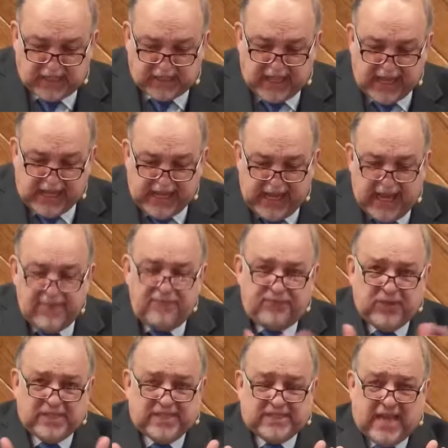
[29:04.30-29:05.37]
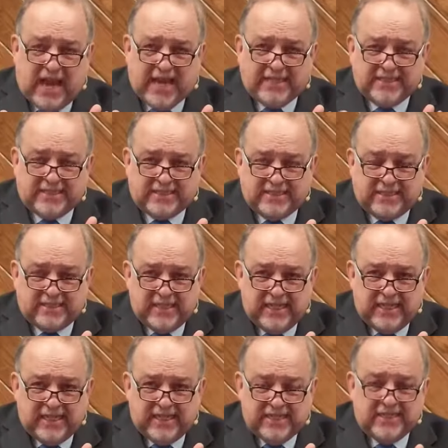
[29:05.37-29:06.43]
that emphasizes
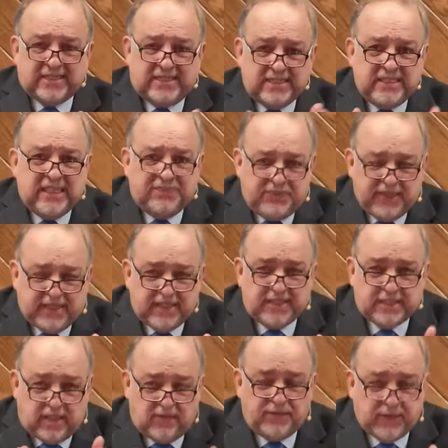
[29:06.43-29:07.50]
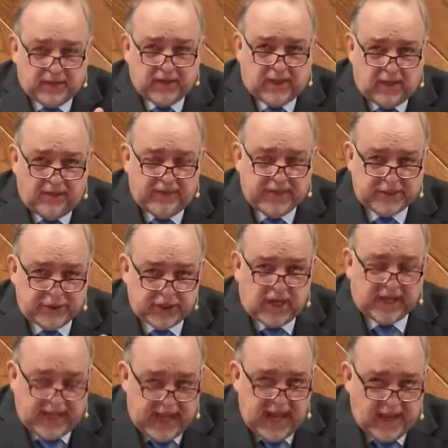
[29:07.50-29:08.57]
the significance of the love that
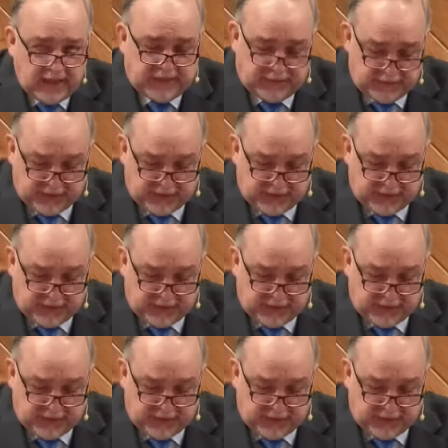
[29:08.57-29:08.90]
John has for